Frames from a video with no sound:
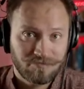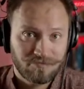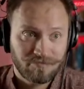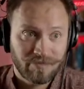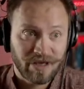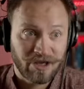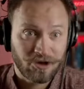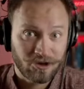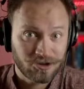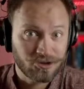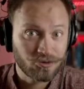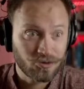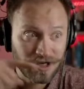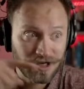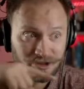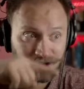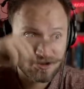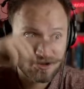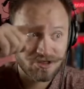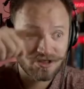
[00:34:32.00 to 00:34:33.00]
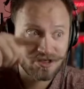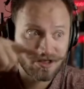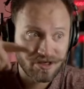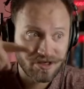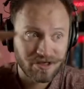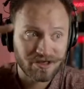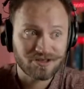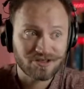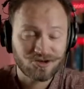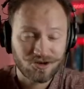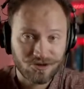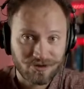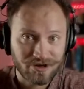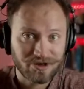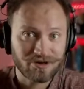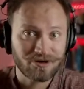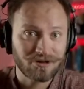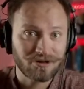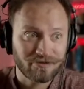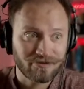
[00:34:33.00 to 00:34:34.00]
Because you want to see the
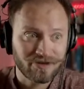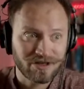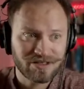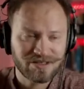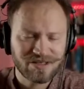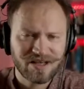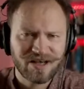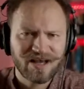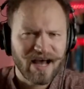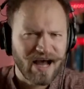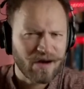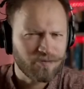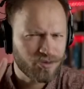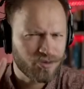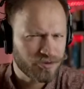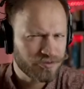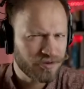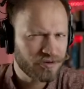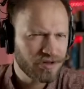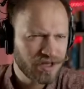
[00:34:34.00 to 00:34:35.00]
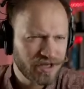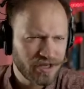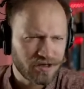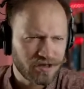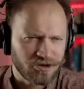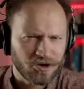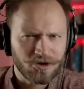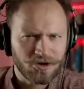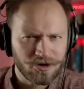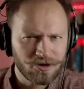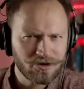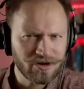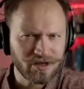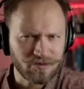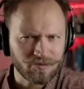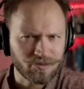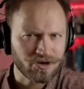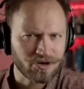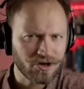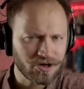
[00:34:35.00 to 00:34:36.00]
historical of this, and probably not only
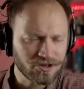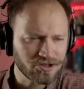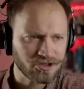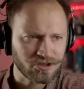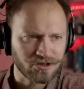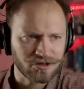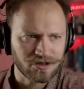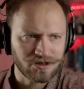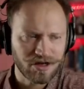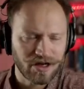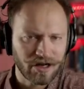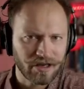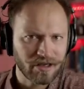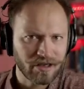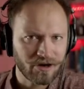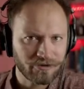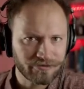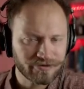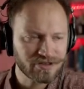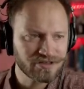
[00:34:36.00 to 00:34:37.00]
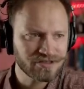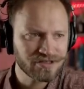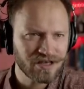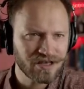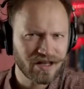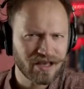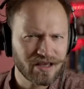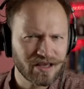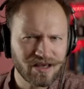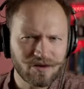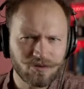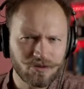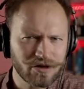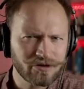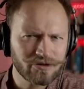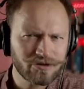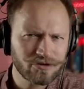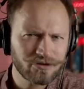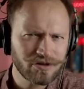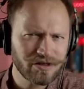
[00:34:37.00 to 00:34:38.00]
in production. I often say like, hey, why
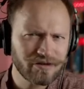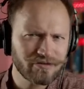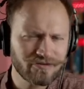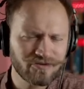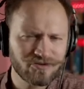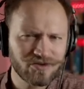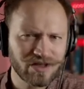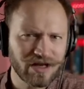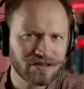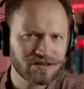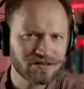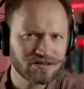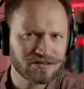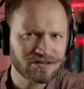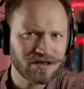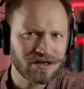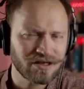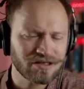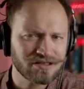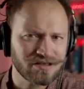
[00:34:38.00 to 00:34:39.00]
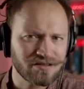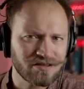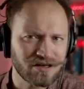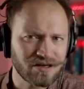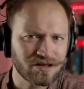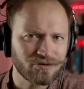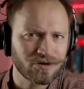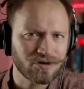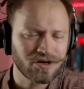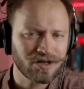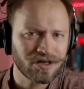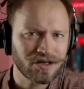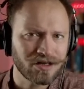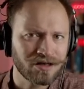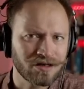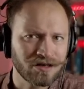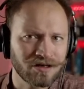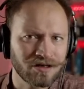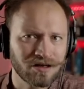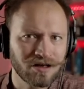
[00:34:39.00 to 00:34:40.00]
don't you leave that synthetic running
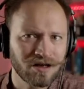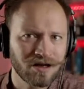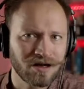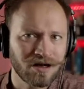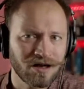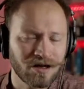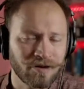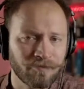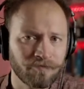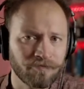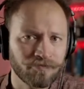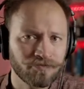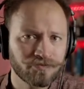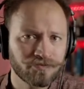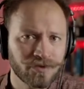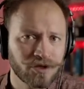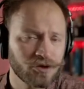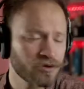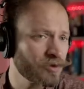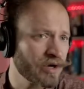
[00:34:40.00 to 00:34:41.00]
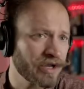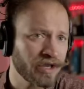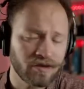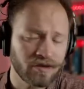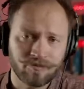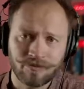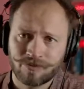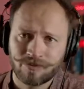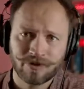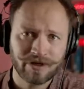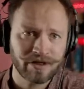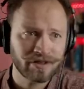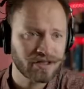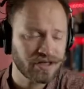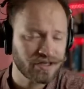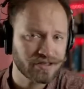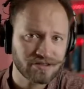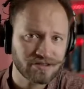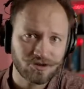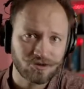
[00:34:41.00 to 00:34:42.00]
in QA
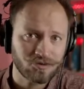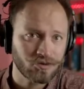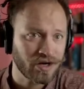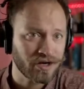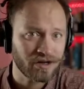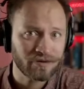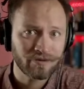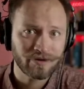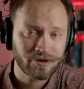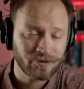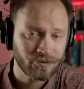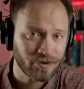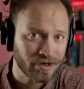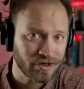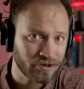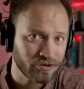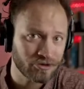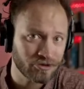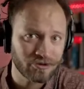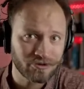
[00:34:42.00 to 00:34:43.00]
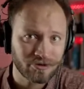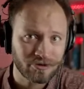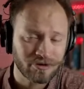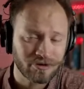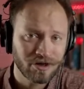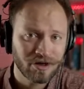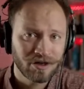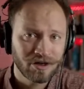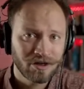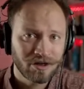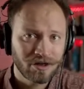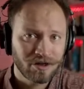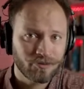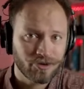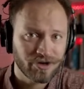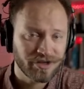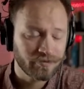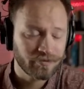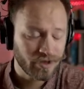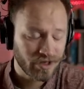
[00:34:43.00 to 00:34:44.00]
pre-test or whatever you want to call your
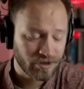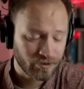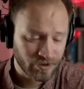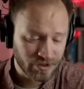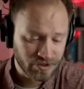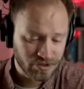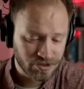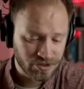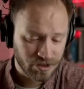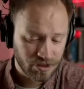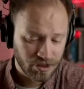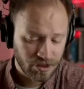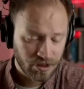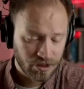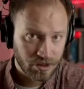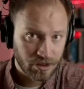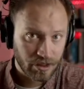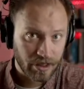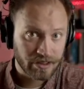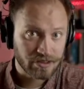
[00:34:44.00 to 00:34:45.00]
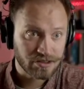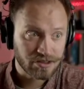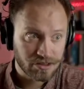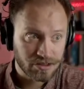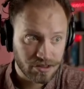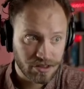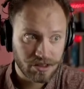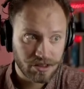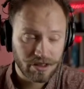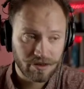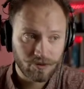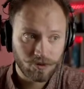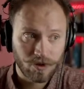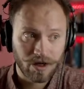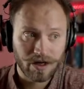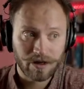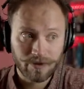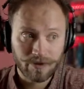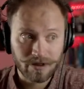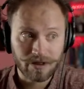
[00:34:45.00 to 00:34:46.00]
pre-environments, and see
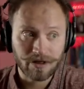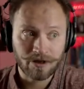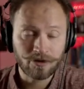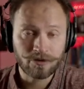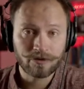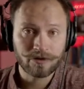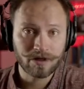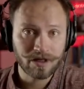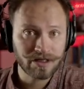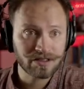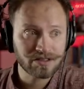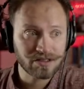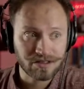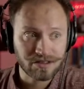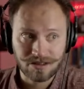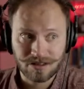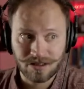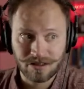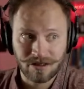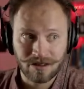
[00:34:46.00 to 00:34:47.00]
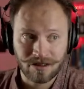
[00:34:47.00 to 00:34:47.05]
whatever the new release is